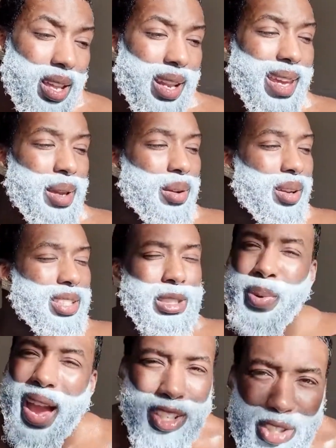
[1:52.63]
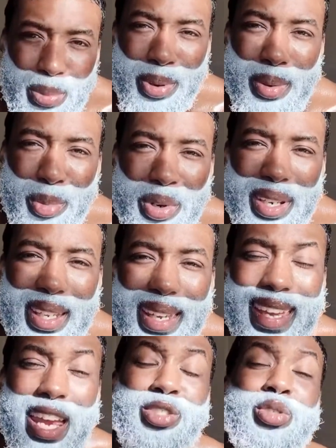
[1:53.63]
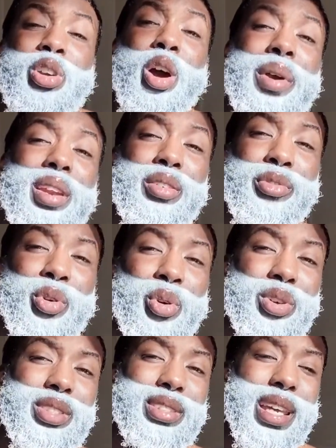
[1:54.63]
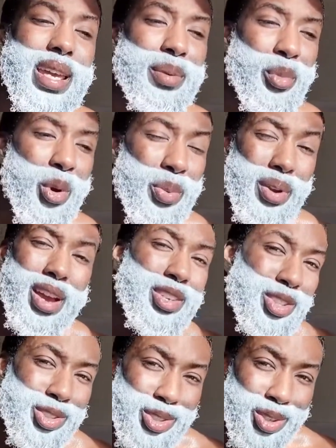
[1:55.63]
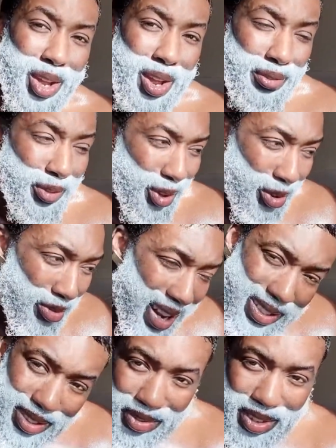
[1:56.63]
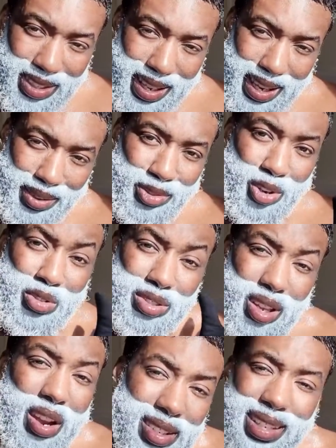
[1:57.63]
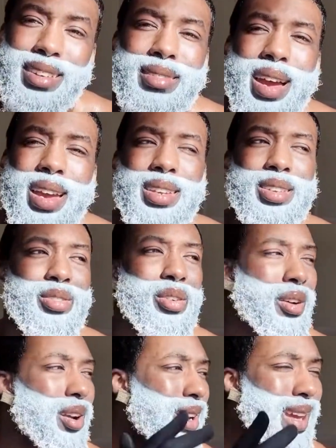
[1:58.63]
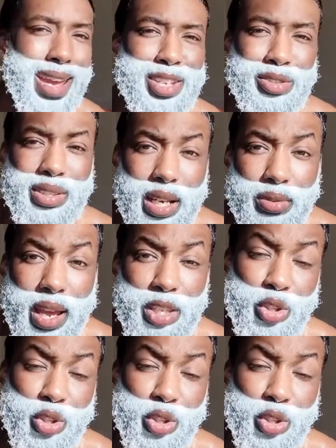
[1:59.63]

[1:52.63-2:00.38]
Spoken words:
It spikes you up in the morning, it gets you going, of course it mobilizes you for the rest of the day. If you don't start your day right, you're not going to end your day right.